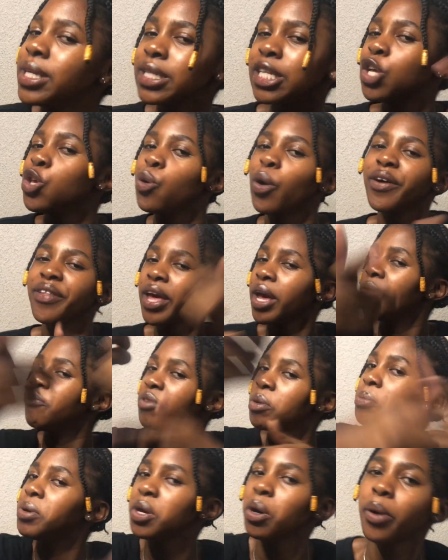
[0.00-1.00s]
and then you are the
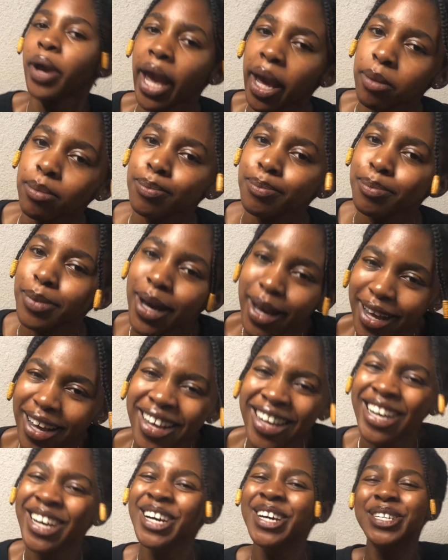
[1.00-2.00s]
MVP, okay?
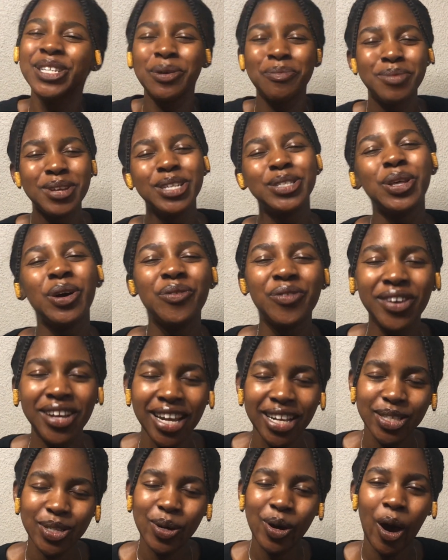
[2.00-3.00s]
So please don't
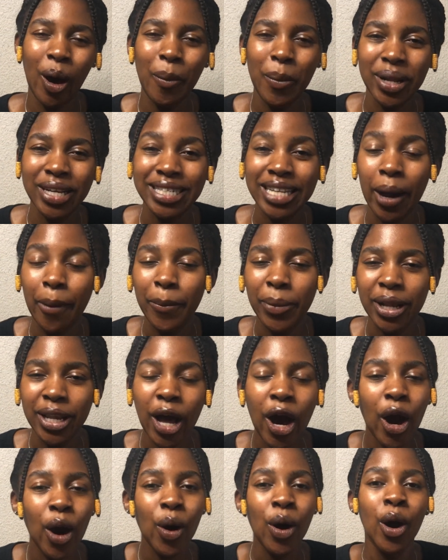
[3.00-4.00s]
forget to comment down
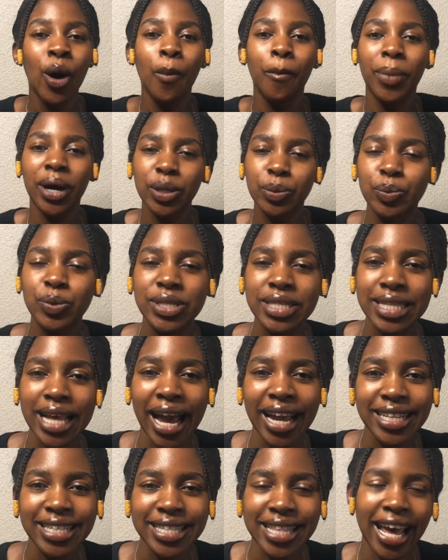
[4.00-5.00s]
below. But
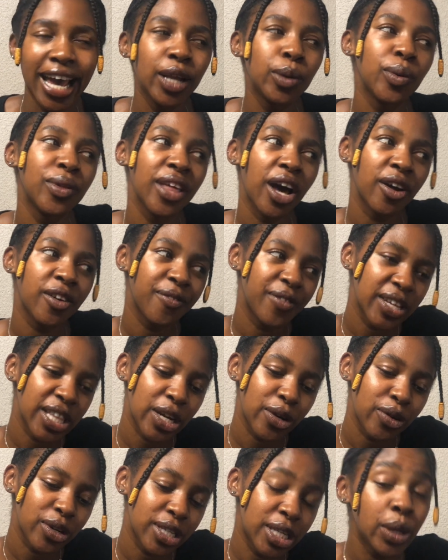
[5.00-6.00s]
besides that, without further
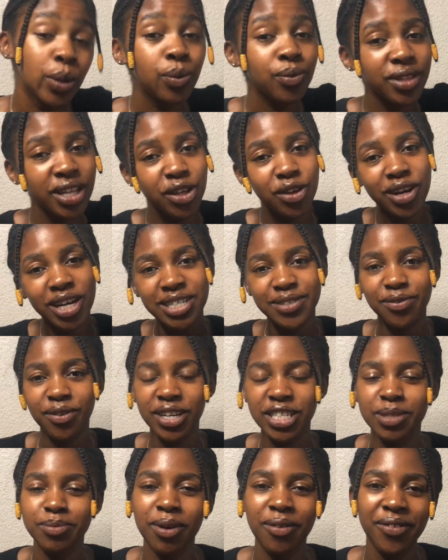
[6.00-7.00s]
ado, thank you guys for
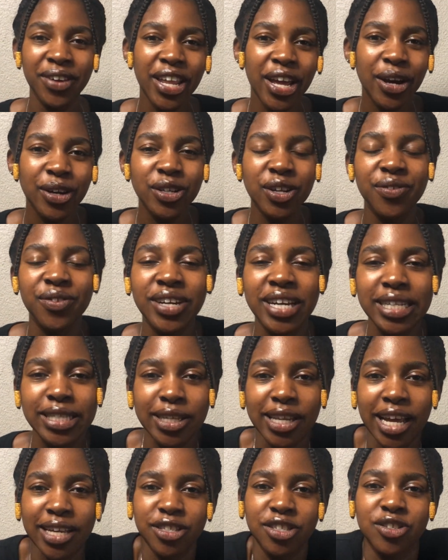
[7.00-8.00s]
watching my video. Don't forget to
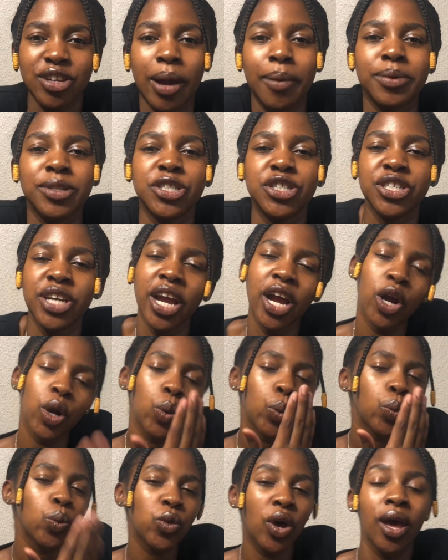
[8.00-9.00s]
like, subscribe, and share.
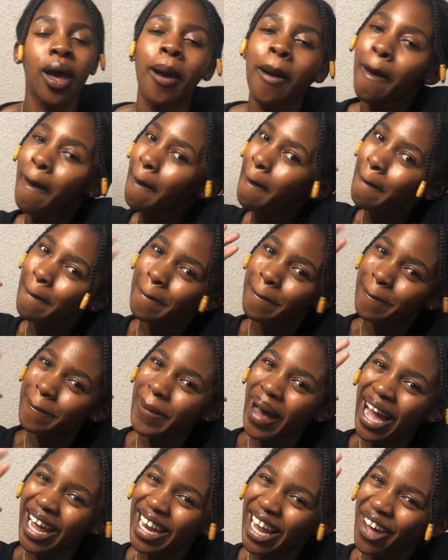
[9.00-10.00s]

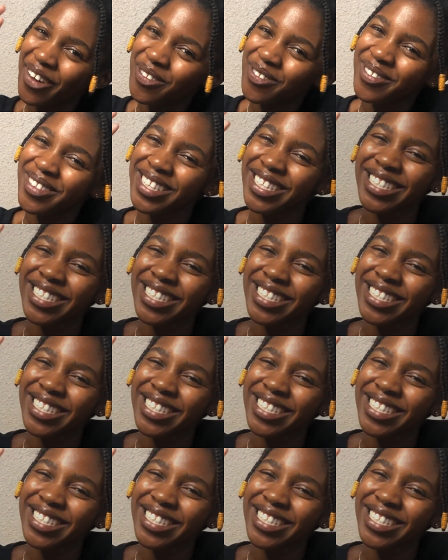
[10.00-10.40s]
Bye, love.